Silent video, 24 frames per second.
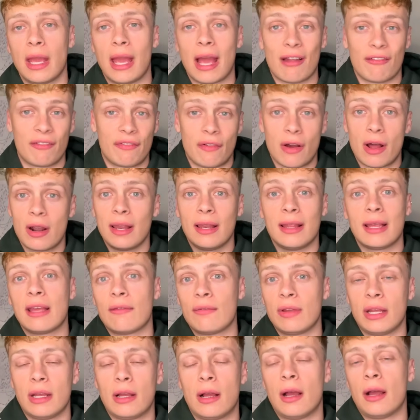And finally
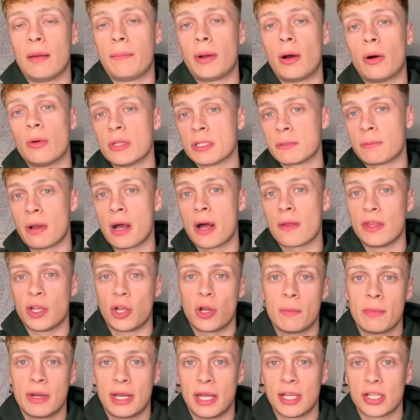giving Paultons Park the
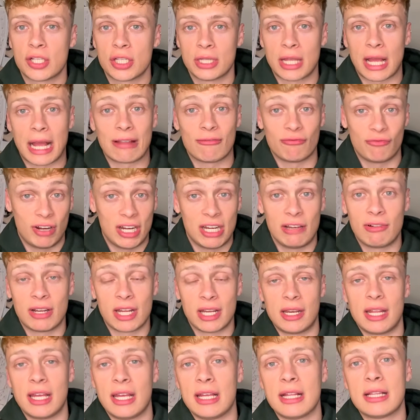accommodation that it really, really
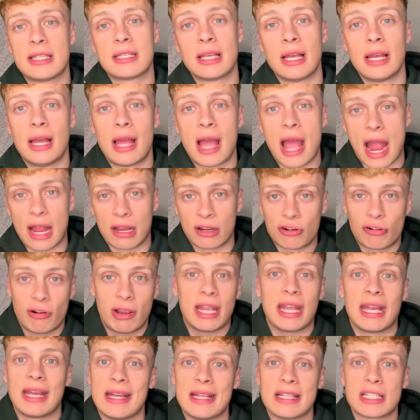needs, and
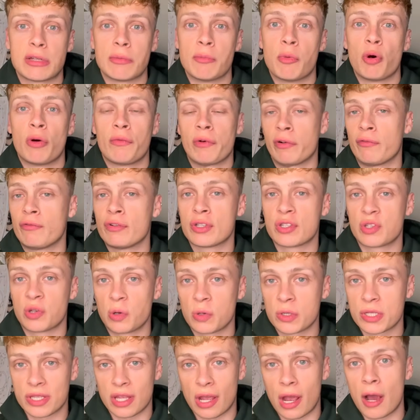creating it to more of a resort
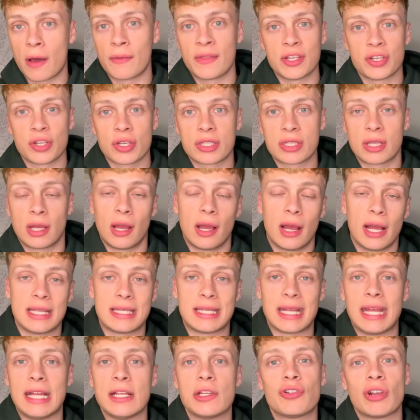style than just a
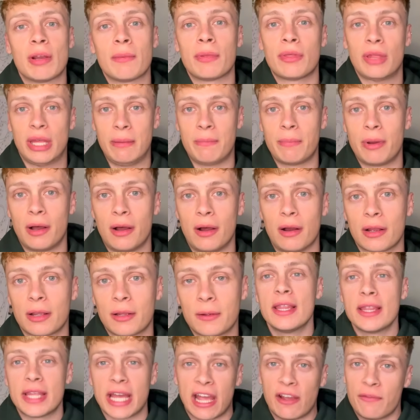day trip theme park.
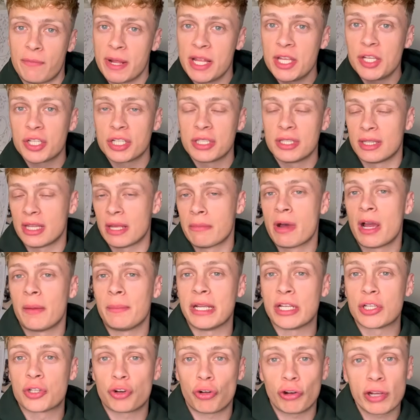They have mentioned that there might be
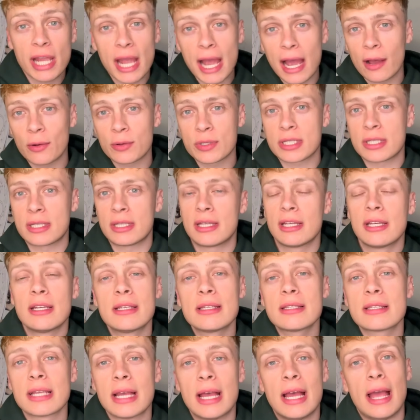tree
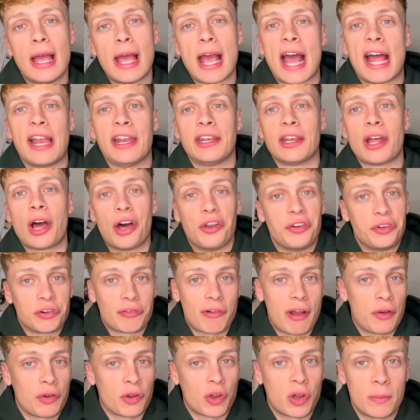houses and
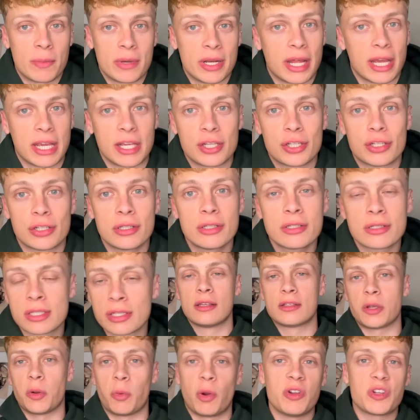underground accommodations.
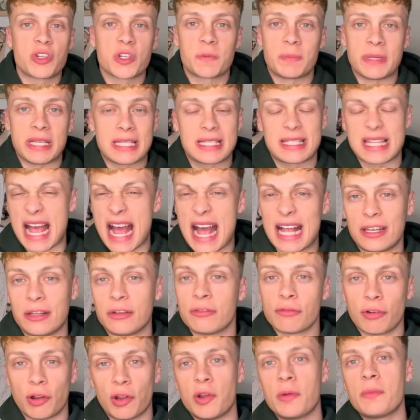So it won't just be standard
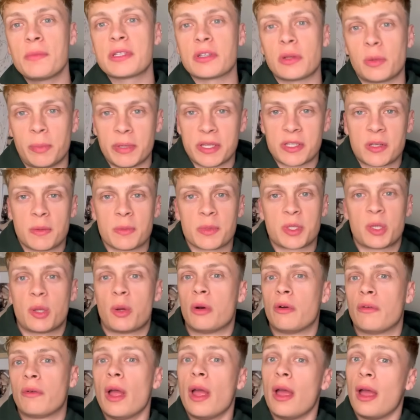rooms, it'll be some sort
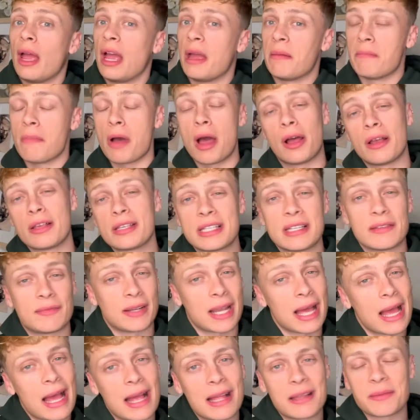of immersive
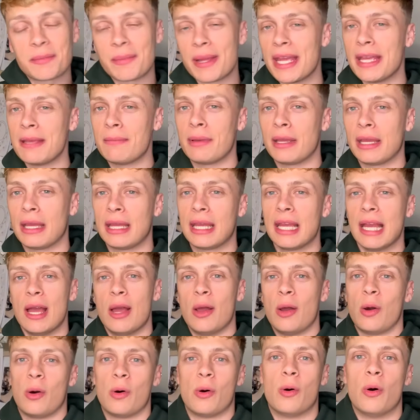land maybe,
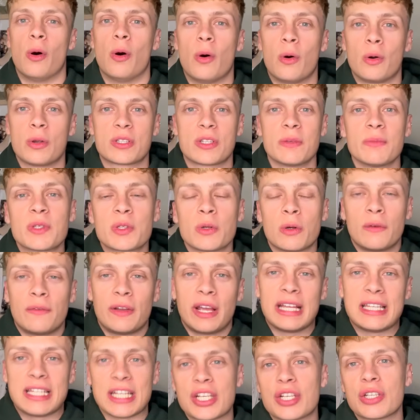or some sort of
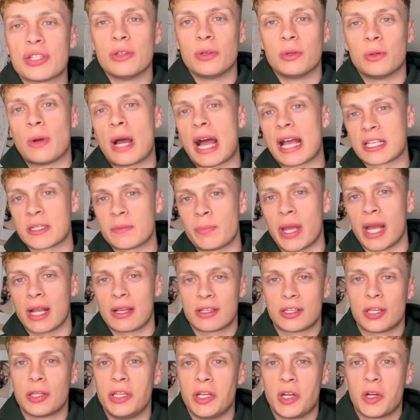additional aspect
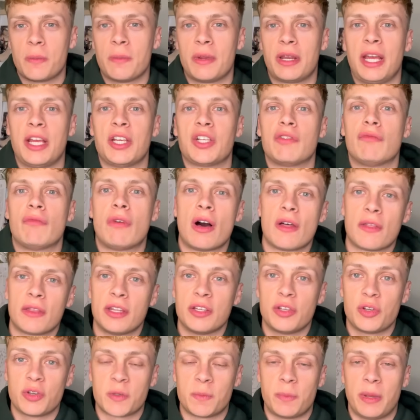to the accommodation rather than
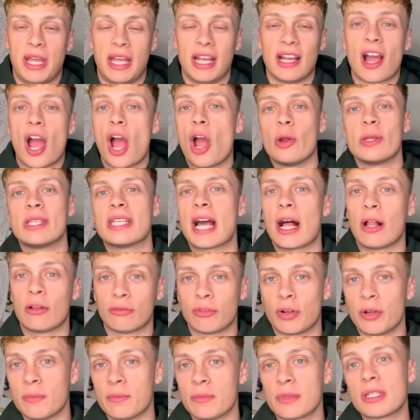just being hotel
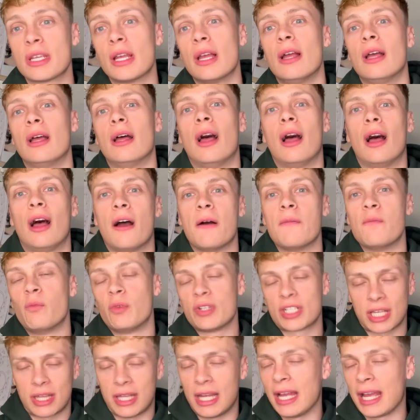rooms. Which
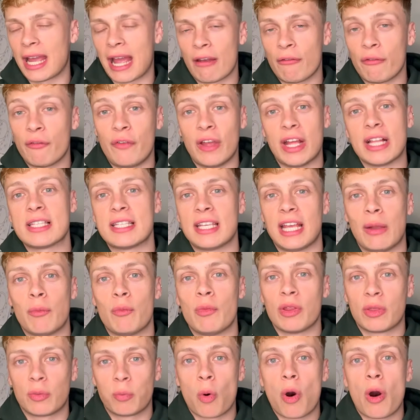I think again fits in
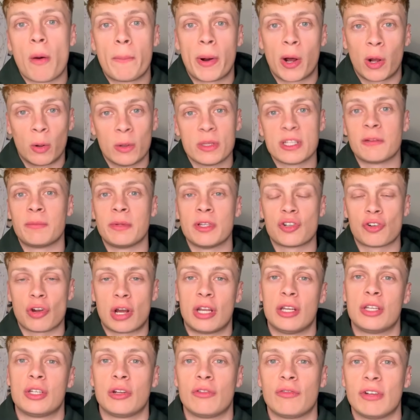with what Paultons have been trying to
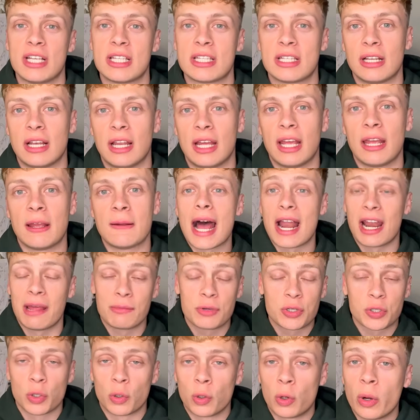do recently. And I'm
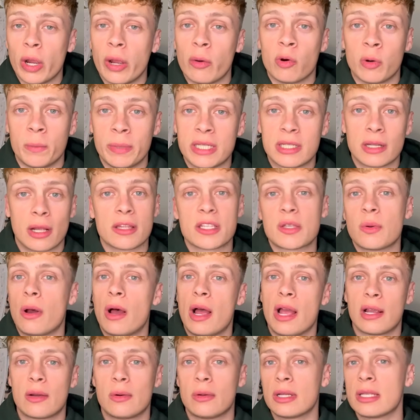sure it will be done to a
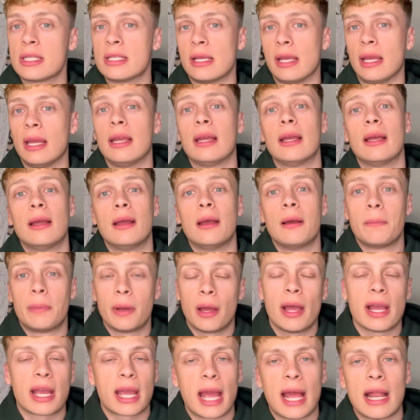high quality.
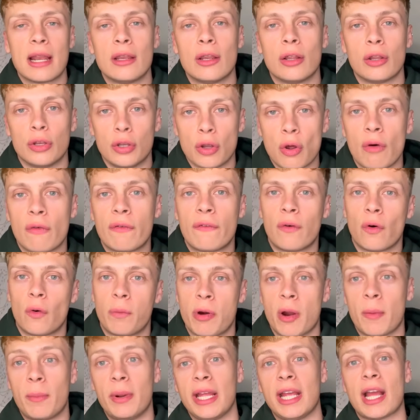But again, not for
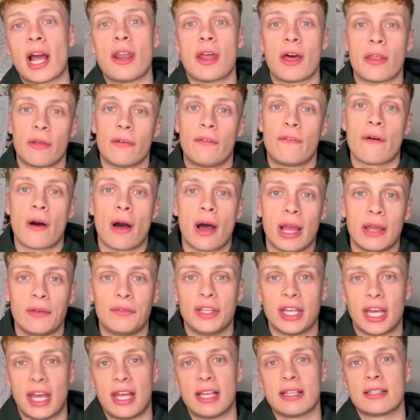probably another 5
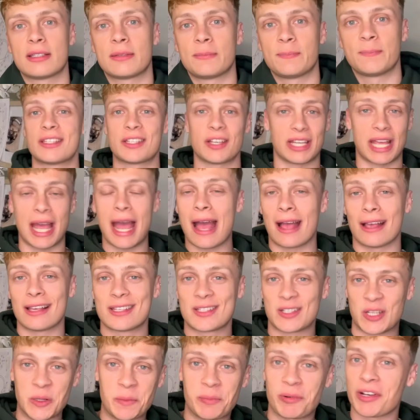years. So yeah,
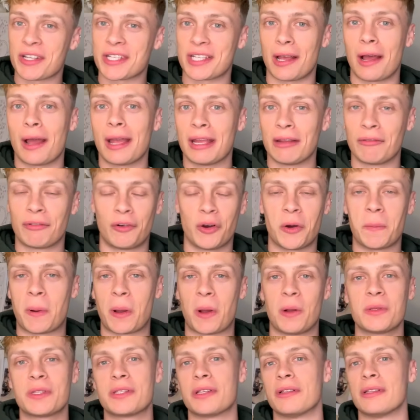super exciting for
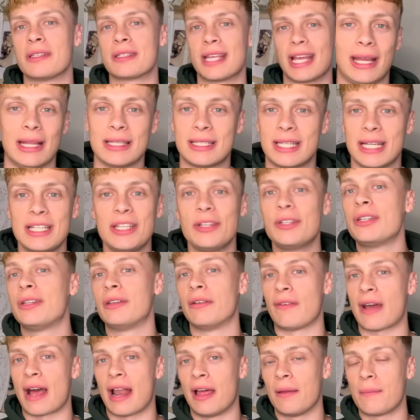Paultons. They continue to
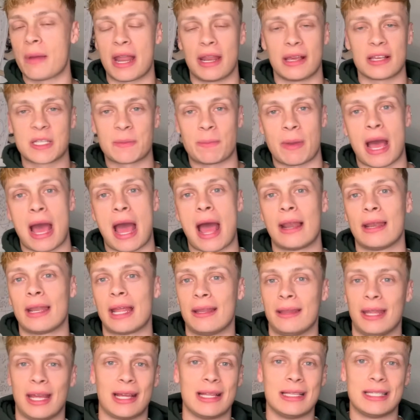develop and expand,
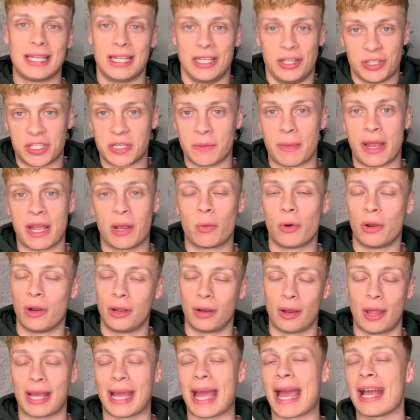and they continue to make what
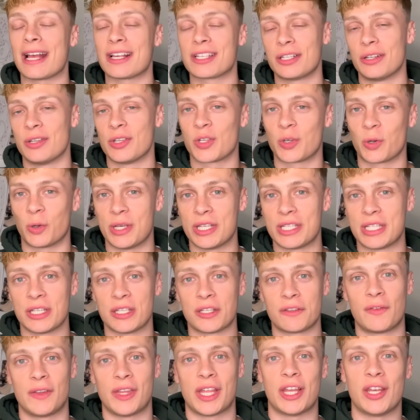look like excellent
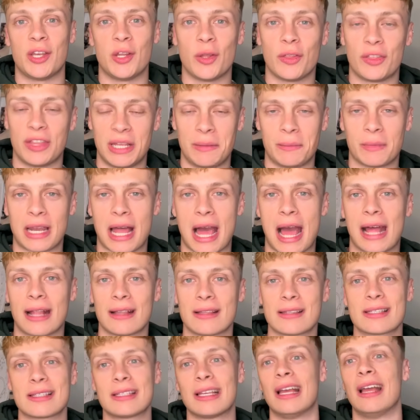choices for their new themed
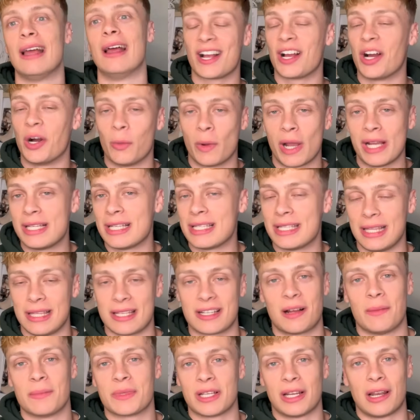lands. I can't wait to see this
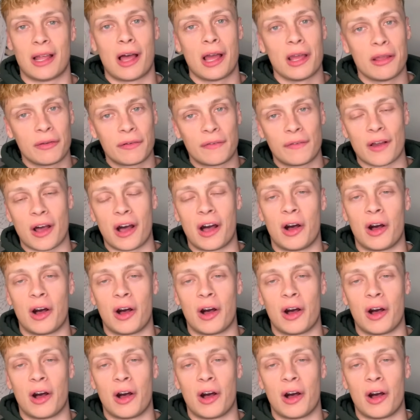come to life.